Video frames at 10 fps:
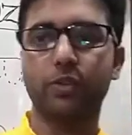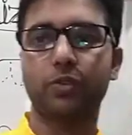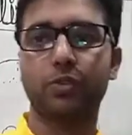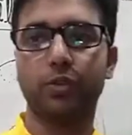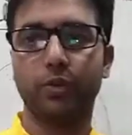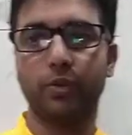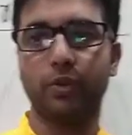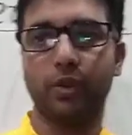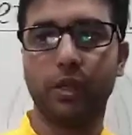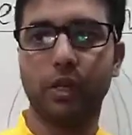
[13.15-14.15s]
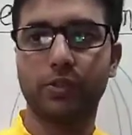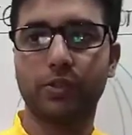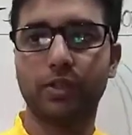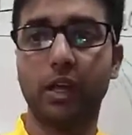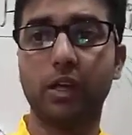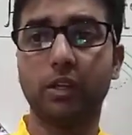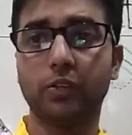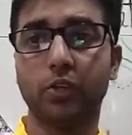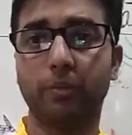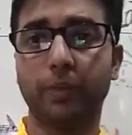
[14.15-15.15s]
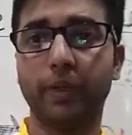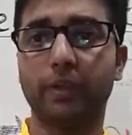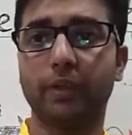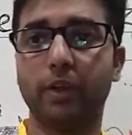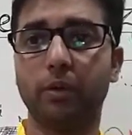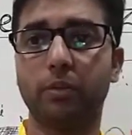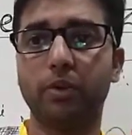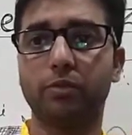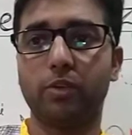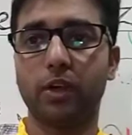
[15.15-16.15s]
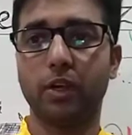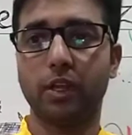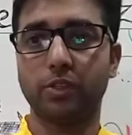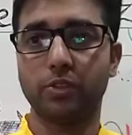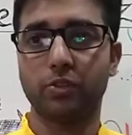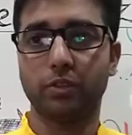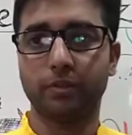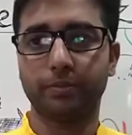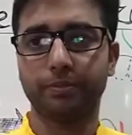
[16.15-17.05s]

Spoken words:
So let's start the topic double fertilization.